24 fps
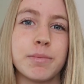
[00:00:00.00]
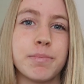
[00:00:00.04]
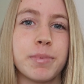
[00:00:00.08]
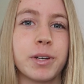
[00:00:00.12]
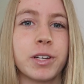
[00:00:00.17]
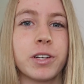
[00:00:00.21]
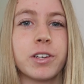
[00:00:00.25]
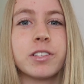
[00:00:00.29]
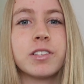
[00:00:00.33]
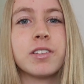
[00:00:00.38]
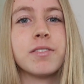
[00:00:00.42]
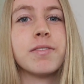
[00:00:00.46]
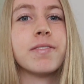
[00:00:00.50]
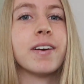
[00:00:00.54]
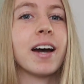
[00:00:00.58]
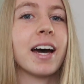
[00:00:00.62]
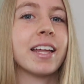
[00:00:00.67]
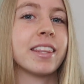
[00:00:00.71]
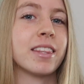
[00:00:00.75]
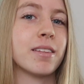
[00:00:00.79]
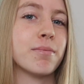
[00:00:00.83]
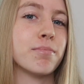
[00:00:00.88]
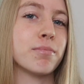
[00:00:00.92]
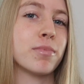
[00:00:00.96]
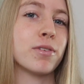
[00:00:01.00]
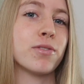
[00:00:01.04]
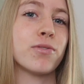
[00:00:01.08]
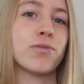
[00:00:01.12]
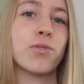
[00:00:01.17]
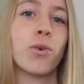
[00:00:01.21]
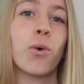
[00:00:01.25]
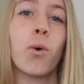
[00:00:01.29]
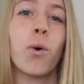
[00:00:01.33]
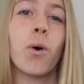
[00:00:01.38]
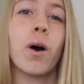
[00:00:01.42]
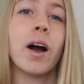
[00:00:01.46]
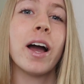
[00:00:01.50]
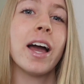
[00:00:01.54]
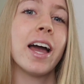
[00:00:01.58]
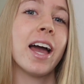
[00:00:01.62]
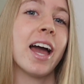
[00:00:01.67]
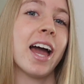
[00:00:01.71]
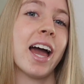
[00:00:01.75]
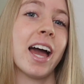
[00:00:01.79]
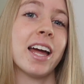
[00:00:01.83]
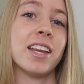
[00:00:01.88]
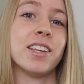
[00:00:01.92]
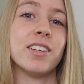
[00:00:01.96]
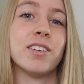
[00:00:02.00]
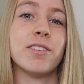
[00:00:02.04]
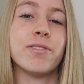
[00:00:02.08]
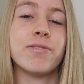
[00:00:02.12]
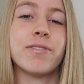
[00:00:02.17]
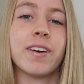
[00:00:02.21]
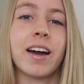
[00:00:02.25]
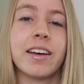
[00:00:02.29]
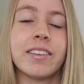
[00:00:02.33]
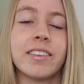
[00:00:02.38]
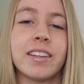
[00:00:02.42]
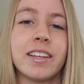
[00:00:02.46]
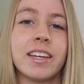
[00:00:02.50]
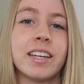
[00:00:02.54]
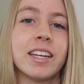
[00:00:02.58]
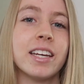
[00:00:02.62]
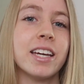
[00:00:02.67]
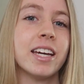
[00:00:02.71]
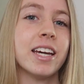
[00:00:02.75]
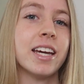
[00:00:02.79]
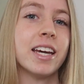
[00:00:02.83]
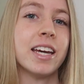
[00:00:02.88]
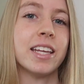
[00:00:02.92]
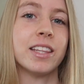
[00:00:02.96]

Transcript: because you've had them before and you found that